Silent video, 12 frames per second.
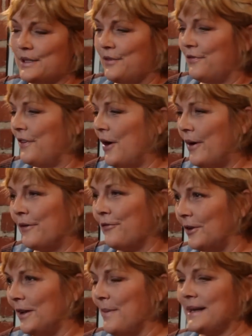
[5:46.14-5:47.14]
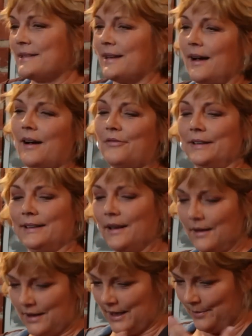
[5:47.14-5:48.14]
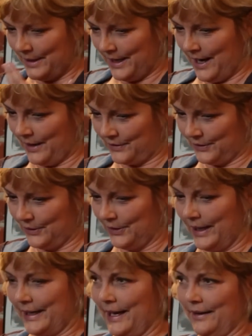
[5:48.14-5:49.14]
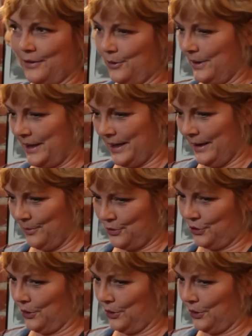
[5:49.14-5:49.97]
and I was very full of myself, and I'm an actor, I can't do a game